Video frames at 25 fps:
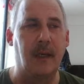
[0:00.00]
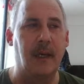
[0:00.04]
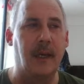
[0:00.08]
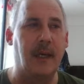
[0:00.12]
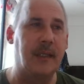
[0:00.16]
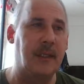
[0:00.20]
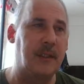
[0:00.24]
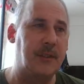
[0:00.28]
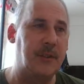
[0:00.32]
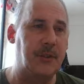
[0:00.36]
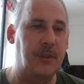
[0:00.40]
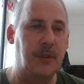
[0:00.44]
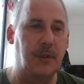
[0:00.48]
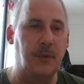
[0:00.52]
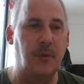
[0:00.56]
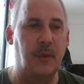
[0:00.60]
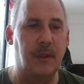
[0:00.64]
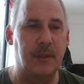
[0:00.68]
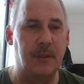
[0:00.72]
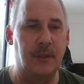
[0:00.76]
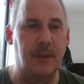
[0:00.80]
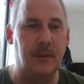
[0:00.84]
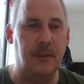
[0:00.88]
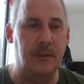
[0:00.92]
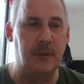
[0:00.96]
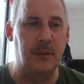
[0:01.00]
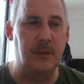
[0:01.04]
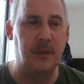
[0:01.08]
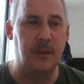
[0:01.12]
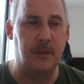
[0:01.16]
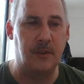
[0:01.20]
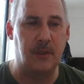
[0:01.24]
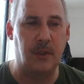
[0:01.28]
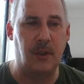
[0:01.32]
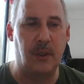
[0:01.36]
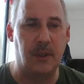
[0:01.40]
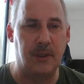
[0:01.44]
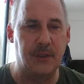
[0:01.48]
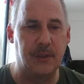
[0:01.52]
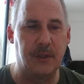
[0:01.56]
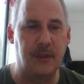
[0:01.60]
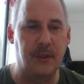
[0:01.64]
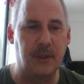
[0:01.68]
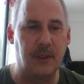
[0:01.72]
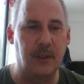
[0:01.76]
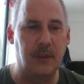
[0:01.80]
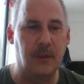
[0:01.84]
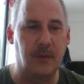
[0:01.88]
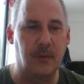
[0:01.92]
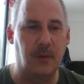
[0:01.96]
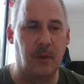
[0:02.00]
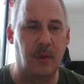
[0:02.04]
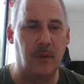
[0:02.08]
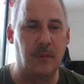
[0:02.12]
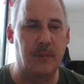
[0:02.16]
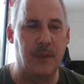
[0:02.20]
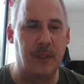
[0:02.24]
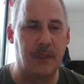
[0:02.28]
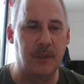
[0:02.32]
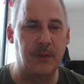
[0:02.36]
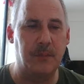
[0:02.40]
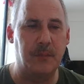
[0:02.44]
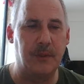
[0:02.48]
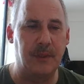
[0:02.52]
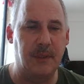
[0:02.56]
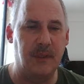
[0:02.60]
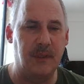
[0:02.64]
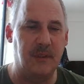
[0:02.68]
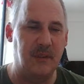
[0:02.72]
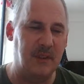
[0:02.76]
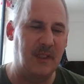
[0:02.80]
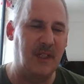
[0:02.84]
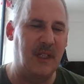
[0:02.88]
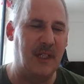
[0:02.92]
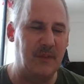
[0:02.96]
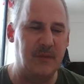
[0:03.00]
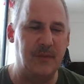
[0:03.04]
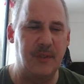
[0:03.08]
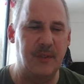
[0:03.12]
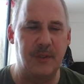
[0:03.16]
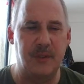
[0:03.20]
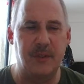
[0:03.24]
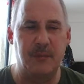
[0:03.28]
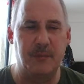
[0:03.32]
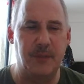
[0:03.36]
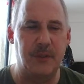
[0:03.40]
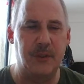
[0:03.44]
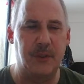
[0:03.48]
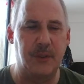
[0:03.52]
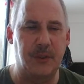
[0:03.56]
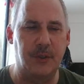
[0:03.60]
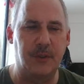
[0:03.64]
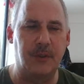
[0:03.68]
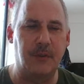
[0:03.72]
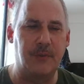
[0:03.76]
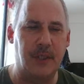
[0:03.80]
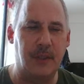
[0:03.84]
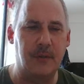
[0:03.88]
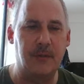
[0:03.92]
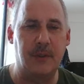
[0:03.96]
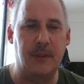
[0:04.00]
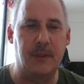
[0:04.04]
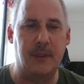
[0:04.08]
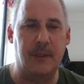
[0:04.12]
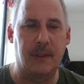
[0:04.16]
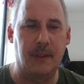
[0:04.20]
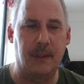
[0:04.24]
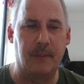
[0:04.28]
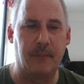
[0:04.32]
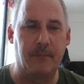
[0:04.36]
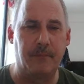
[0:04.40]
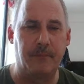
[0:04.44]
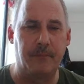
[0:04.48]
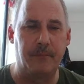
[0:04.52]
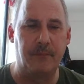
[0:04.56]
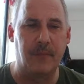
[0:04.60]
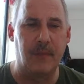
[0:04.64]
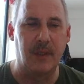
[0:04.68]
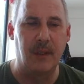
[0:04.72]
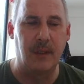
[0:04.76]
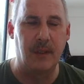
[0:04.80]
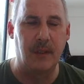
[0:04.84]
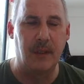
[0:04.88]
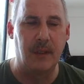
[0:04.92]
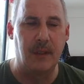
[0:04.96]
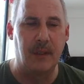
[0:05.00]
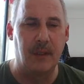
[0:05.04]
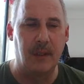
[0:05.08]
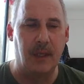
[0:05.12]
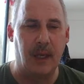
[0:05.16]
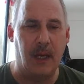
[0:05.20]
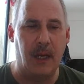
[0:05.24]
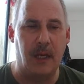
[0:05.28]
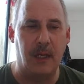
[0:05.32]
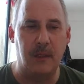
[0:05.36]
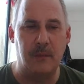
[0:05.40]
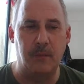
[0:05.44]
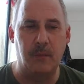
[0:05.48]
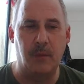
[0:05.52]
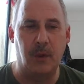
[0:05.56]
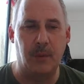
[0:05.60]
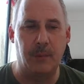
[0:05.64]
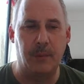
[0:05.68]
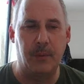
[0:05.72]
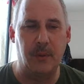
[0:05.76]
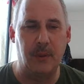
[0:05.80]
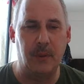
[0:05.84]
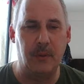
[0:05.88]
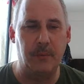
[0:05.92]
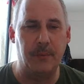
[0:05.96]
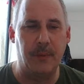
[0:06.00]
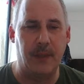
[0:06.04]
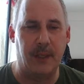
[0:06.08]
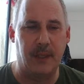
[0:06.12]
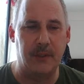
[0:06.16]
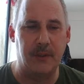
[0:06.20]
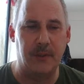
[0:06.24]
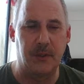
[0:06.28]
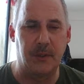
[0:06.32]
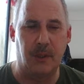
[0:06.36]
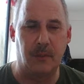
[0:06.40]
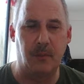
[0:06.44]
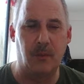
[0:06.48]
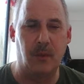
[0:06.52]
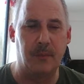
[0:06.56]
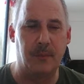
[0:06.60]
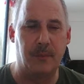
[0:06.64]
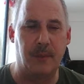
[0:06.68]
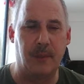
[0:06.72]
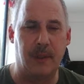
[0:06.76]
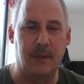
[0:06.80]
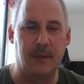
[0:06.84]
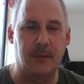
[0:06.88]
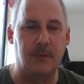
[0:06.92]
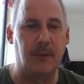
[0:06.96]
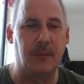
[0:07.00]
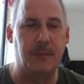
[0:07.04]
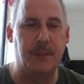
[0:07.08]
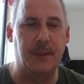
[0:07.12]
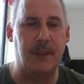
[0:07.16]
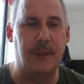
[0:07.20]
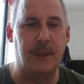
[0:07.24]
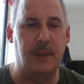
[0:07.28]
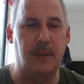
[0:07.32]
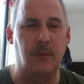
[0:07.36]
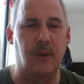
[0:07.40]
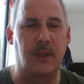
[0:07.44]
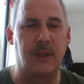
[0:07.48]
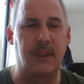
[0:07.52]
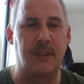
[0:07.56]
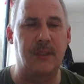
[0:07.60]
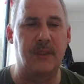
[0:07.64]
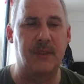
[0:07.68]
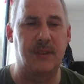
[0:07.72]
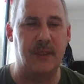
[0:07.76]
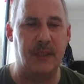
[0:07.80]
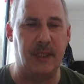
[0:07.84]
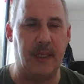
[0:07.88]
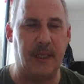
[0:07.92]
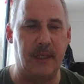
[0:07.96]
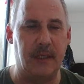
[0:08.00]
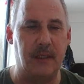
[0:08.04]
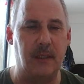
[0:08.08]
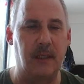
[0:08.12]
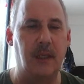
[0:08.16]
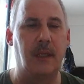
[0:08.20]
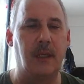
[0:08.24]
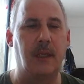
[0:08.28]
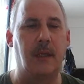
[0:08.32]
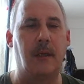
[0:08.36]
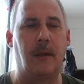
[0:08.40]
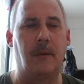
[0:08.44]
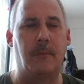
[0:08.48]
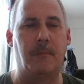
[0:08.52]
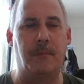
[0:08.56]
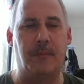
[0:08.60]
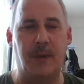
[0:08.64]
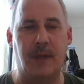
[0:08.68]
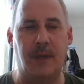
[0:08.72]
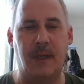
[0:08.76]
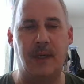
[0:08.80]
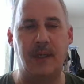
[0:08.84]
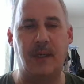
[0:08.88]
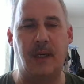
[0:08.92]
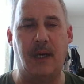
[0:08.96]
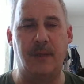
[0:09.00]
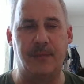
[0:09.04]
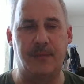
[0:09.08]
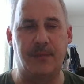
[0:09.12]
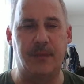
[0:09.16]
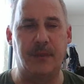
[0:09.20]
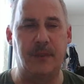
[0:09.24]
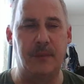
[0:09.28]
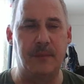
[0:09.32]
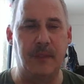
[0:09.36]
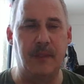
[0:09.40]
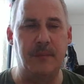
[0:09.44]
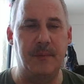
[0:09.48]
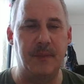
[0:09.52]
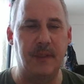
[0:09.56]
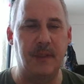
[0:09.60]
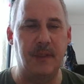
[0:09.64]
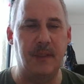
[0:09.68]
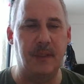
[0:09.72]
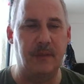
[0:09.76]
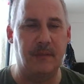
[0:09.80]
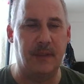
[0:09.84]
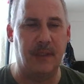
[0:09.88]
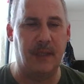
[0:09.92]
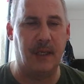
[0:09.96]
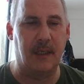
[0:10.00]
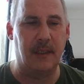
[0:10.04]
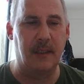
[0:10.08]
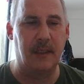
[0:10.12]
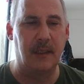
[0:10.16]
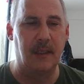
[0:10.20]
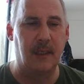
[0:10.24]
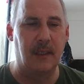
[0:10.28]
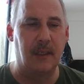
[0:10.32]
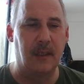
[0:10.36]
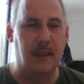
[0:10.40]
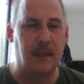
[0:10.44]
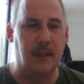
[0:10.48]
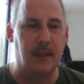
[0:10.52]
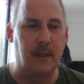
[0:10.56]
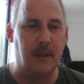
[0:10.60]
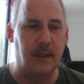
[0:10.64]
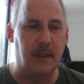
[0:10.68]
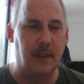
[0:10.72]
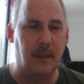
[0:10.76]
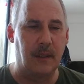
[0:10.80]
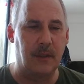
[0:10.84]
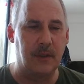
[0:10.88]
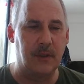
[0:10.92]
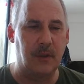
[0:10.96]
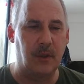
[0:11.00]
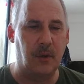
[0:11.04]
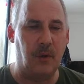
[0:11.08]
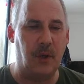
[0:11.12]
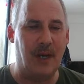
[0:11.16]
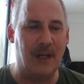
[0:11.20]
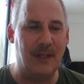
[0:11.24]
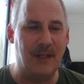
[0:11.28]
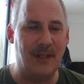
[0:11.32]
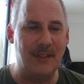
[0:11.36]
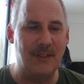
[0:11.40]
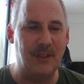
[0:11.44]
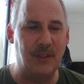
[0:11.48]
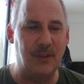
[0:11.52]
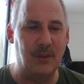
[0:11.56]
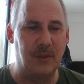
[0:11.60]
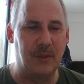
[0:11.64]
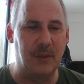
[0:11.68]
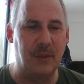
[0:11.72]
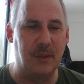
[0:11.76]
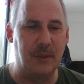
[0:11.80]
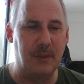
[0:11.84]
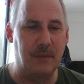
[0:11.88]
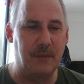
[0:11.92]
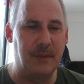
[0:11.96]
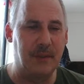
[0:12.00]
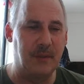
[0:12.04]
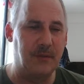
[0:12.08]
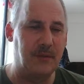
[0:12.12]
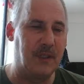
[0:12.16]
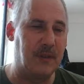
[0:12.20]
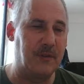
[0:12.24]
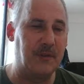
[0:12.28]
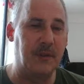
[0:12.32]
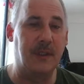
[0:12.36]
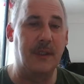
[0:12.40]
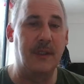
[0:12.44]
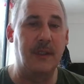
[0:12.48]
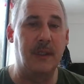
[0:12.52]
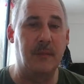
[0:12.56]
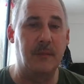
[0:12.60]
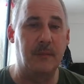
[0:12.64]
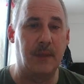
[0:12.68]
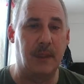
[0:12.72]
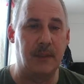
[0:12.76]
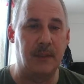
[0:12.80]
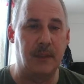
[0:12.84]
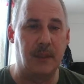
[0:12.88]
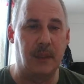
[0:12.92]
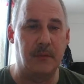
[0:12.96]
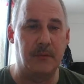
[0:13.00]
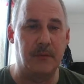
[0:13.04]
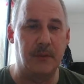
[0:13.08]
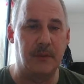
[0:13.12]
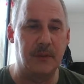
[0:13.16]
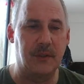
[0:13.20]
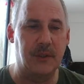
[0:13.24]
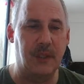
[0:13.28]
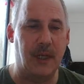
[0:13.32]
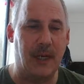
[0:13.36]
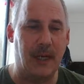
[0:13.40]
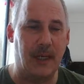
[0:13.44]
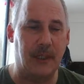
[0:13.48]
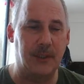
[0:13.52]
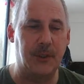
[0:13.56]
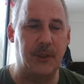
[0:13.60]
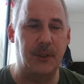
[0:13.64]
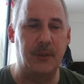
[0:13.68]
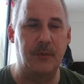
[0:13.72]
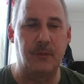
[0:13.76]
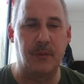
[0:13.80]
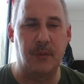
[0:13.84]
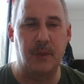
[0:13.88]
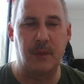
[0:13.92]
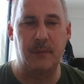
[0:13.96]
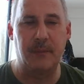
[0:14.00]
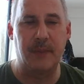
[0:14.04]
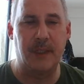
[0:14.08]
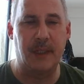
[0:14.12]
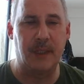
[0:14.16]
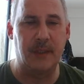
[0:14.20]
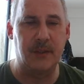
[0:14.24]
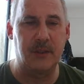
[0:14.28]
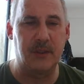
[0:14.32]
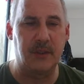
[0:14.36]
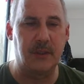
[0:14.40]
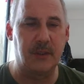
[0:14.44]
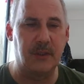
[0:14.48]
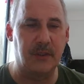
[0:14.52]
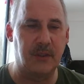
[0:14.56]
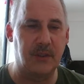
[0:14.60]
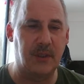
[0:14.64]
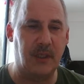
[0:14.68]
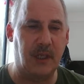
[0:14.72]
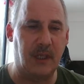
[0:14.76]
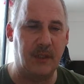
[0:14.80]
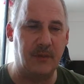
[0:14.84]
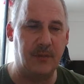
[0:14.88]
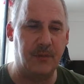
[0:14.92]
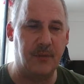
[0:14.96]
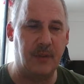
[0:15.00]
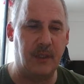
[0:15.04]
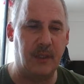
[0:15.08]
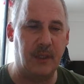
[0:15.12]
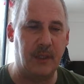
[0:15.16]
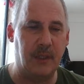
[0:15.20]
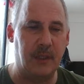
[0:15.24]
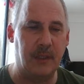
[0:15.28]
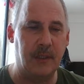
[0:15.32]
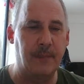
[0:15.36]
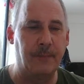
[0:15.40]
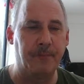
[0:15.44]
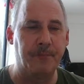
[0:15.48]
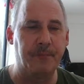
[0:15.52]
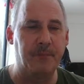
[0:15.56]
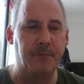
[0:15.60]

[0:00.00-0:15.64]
And I still wanted to toss in a little romance because life is a mixture of everything. Alan Moore put it best, and I won't bother repeating what he said, but I firmly believe that. So I like to do a little bit of everything in my novels: action, romance, a little sci fi,